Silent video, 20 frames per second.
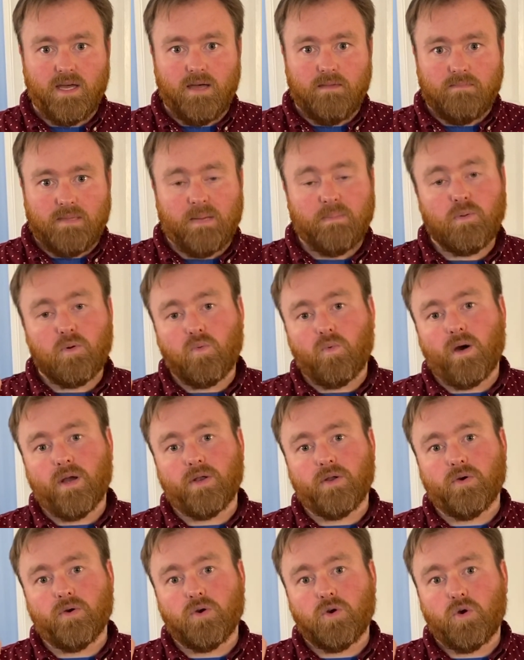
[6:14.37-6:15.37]
"People
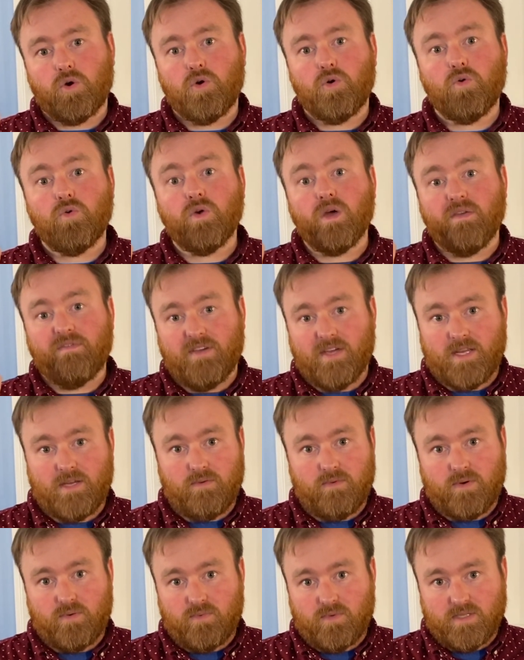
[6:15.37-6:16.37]
wonder who, if
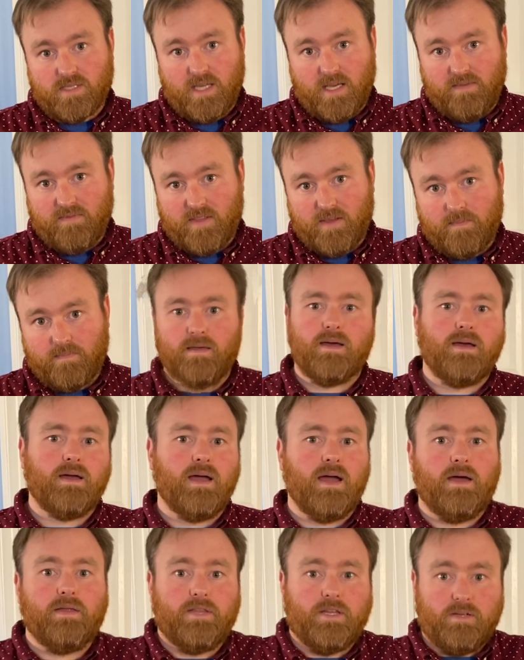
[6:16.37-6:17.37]
anyone, will save them."
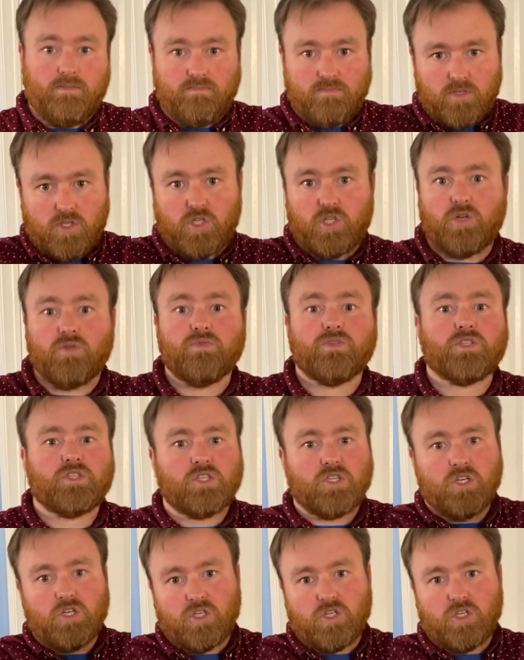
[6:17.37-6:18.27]
And then he shoots,